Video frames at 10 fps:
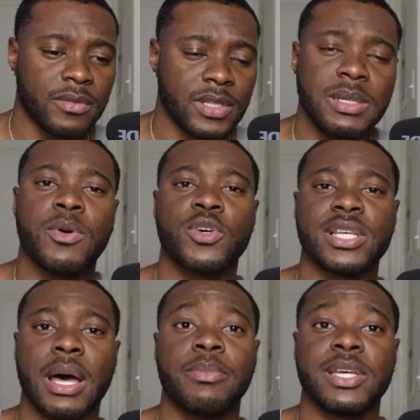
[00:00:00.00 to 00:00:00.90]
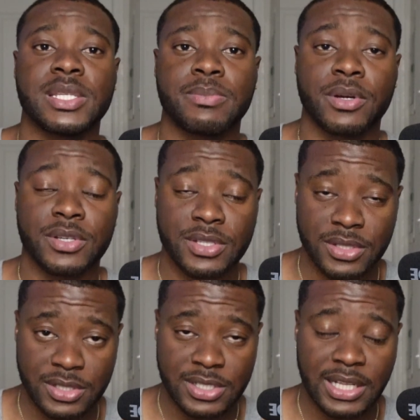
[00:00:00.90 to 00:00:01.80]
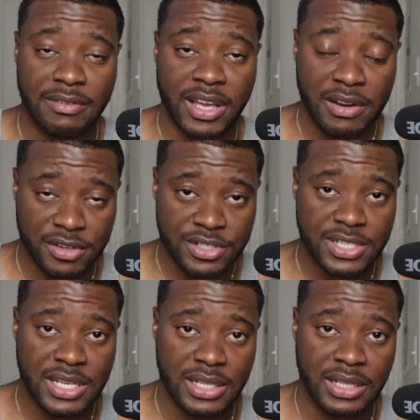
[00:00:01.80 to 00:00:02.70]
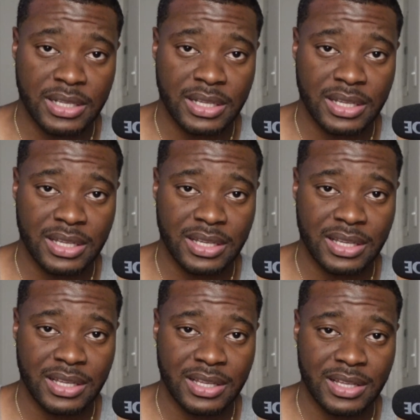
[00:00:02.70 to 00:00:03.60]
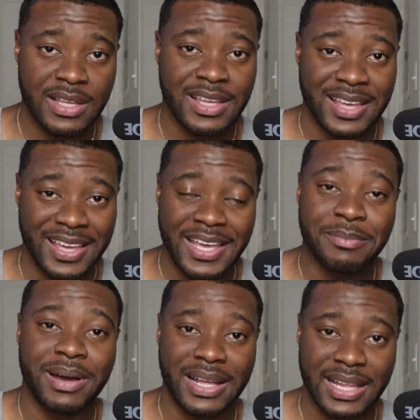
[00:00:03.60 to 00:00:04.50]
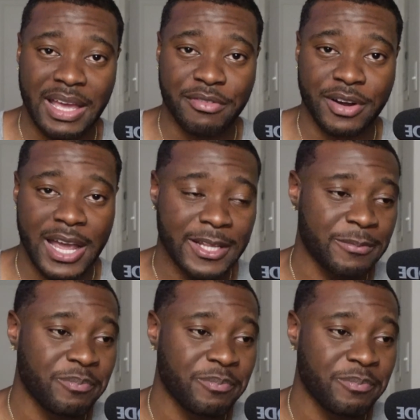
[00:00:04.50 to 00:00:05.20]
the most happiest persons that I've ever seen in my life, right?